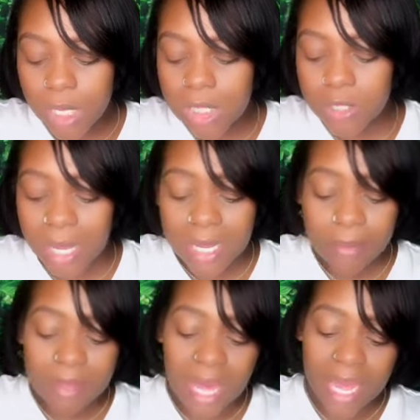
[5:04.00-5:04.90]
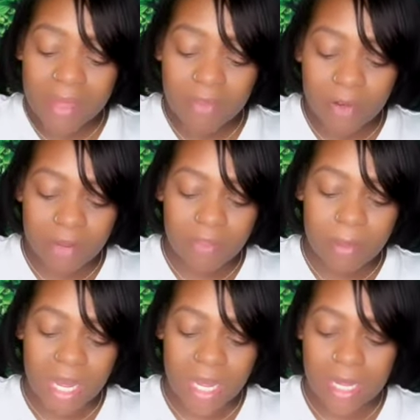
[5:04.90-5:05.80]
So I keep that in the front of the
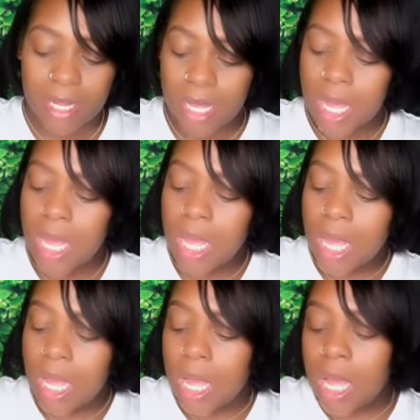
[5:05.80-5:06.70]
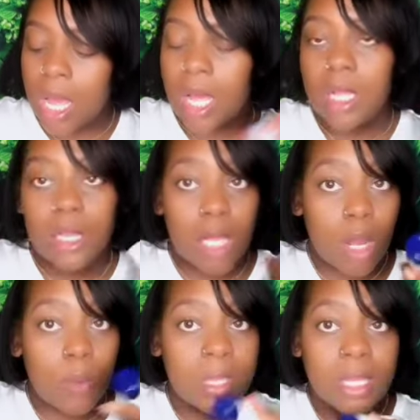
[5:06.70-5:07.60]
bag,
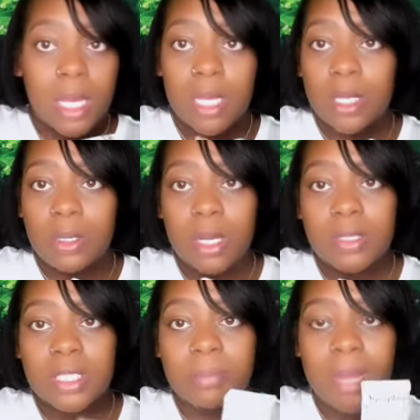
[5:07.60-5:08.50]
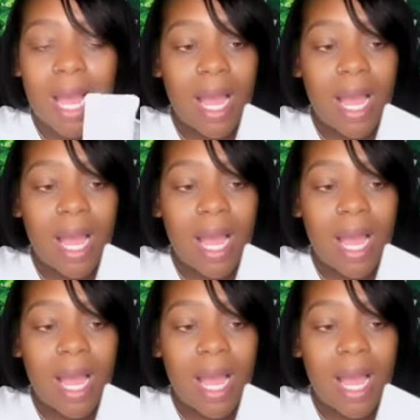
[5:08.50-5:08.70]
along with, you know, some